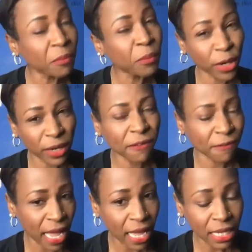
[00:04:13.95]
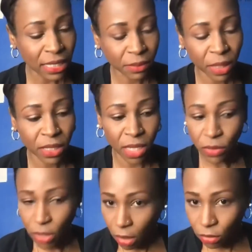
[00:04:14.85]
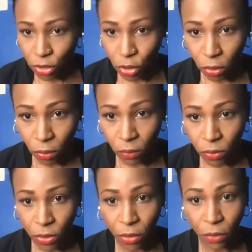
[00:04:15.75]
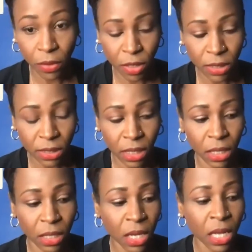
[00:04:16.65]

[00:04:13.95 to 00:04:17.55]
pretty fast because I was also, nursing,